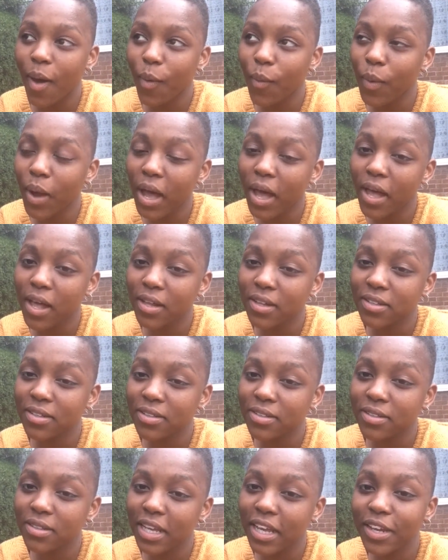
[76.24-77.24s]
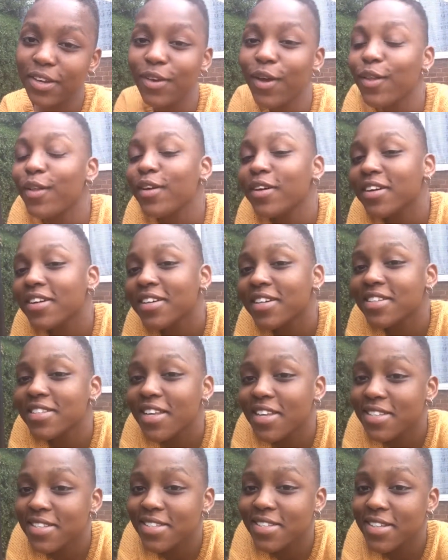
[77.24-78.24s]
well, it no longer
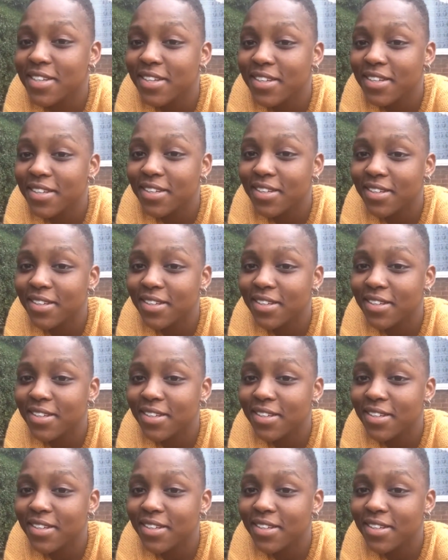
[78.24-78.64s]
existed.